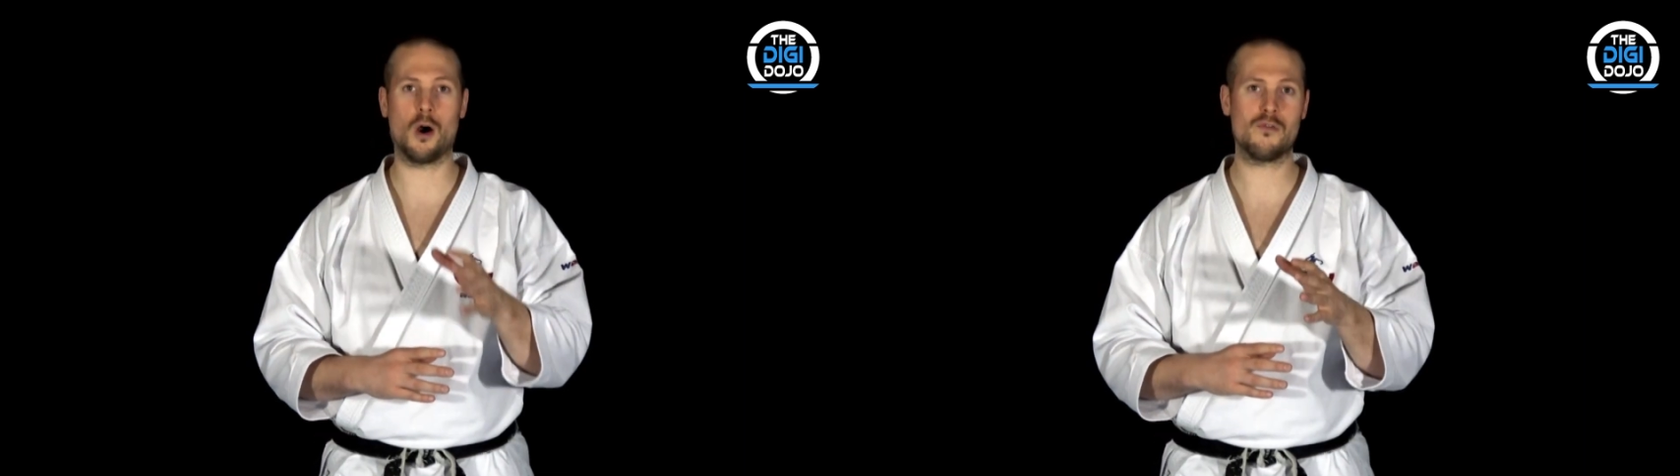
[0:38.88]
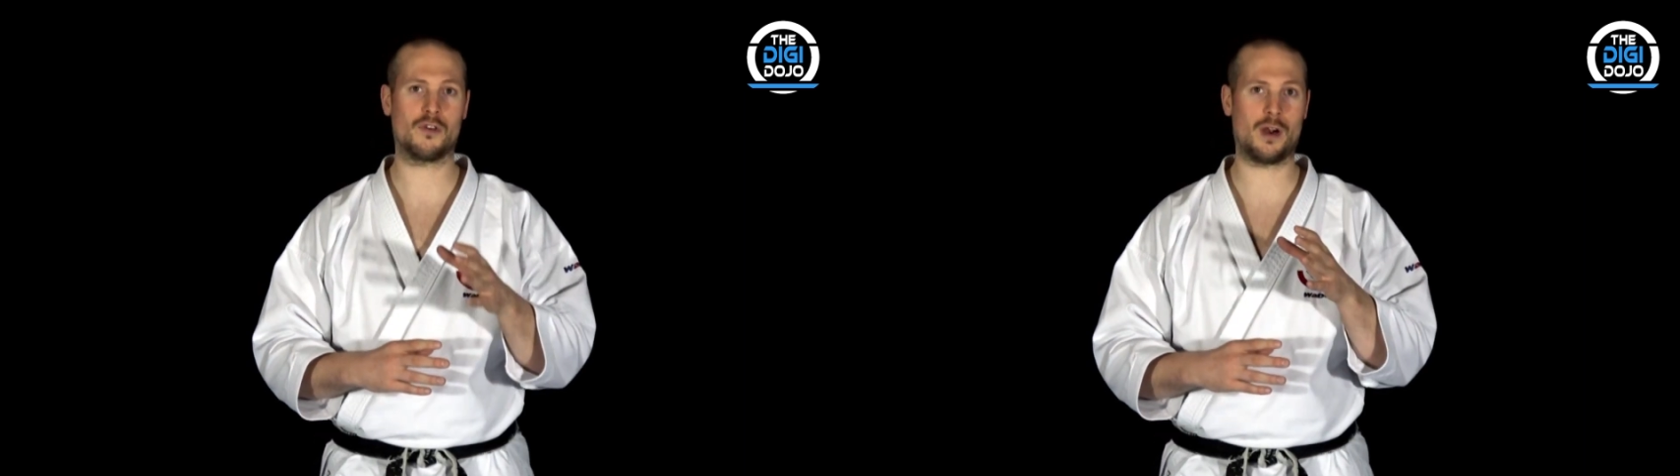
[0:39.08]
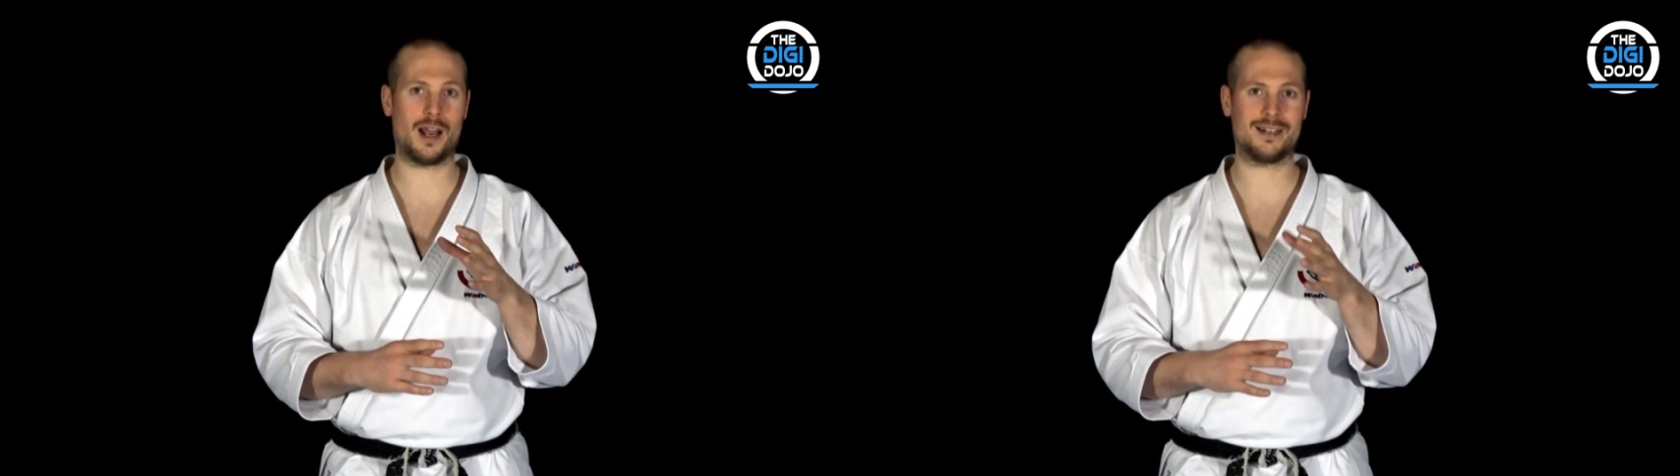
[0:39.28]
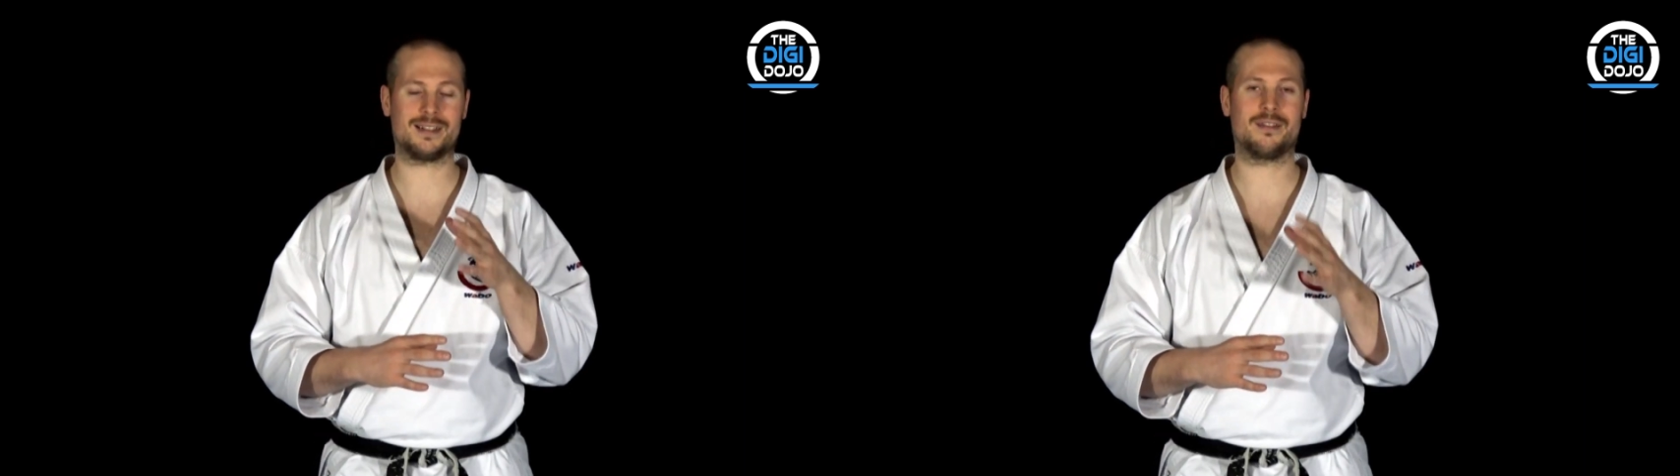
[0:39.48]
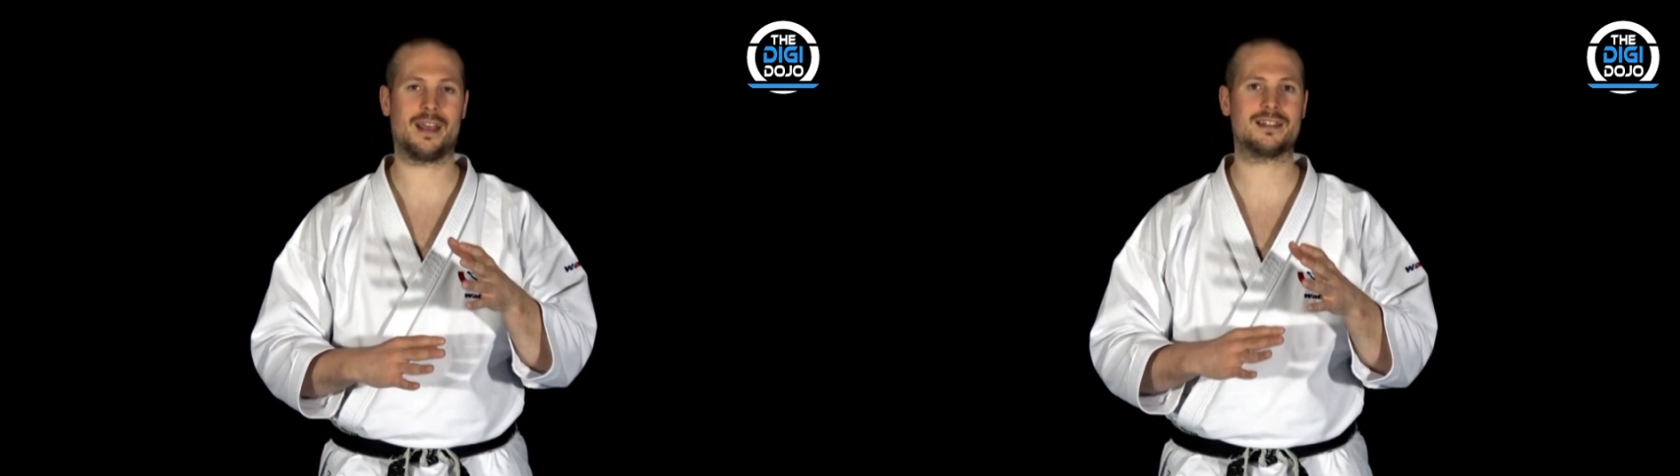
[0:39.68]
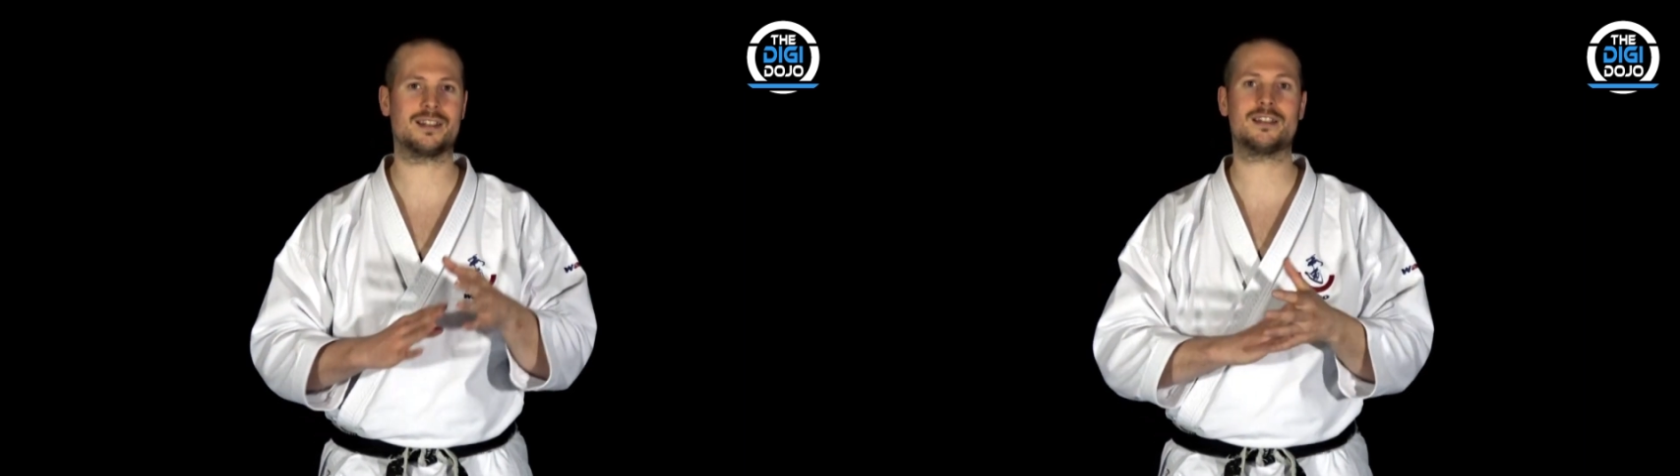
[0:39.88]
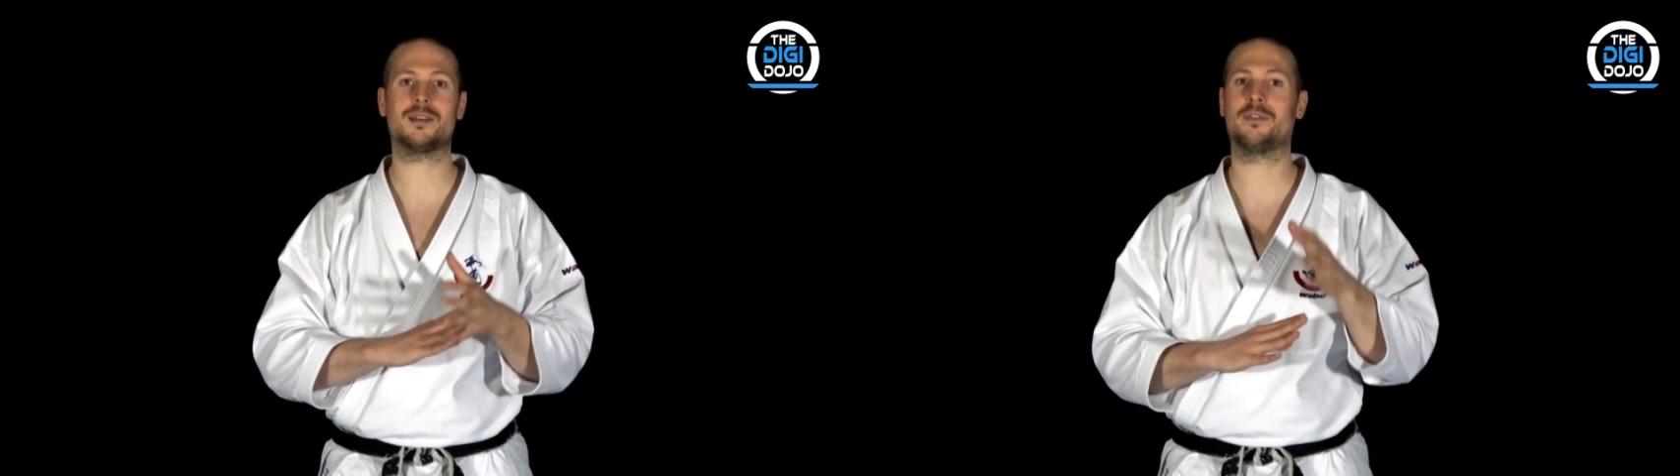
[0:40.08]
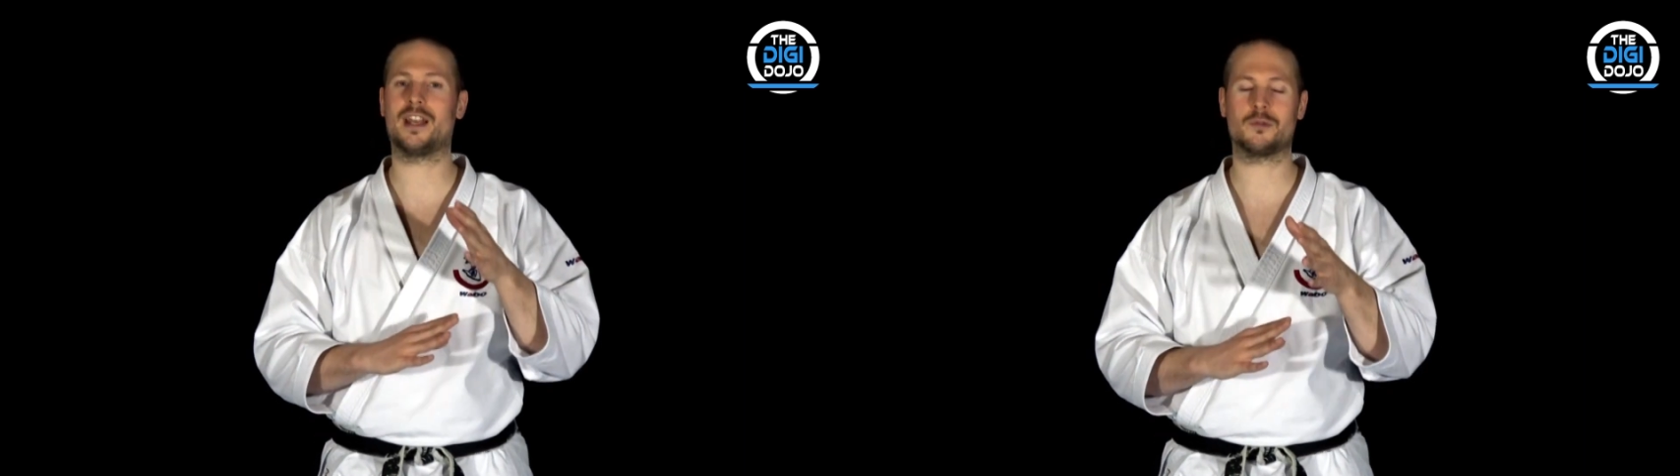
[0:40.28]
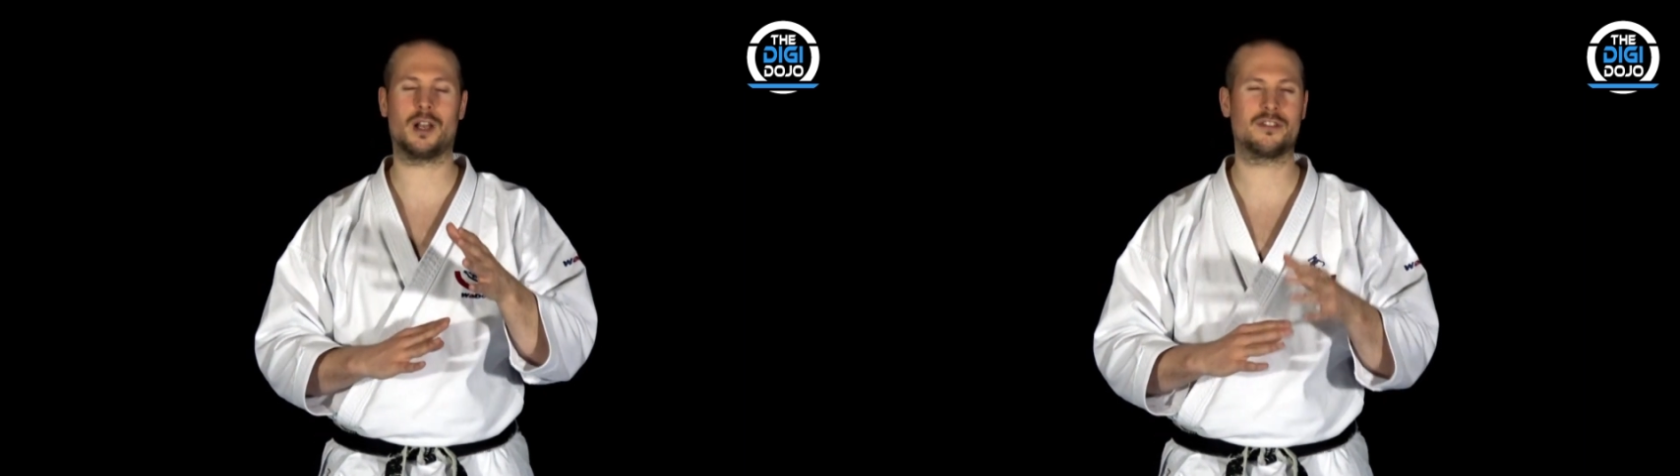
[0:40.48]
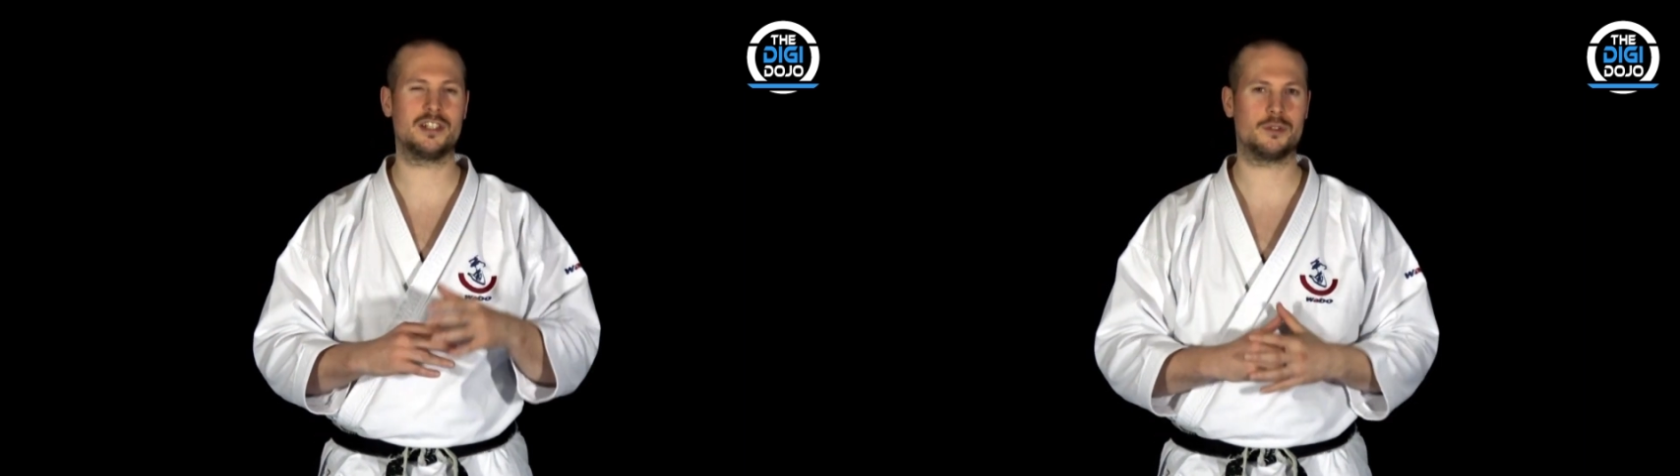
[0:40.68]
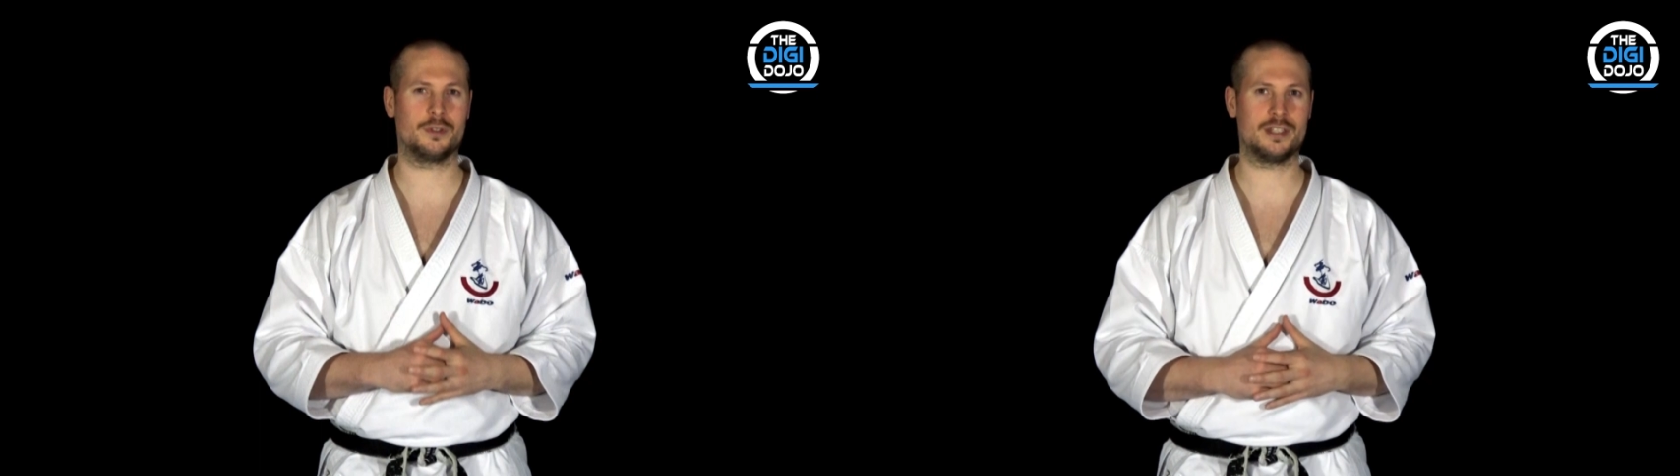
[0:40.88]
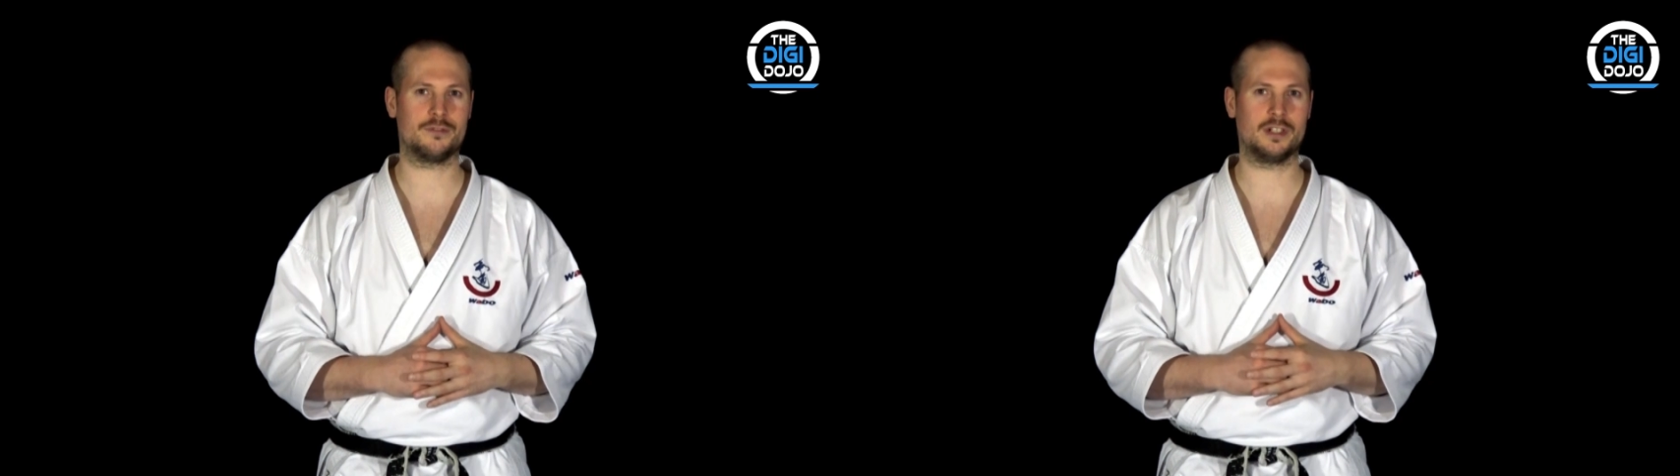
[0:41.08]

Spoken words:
override that system. That's what I'll teach you in this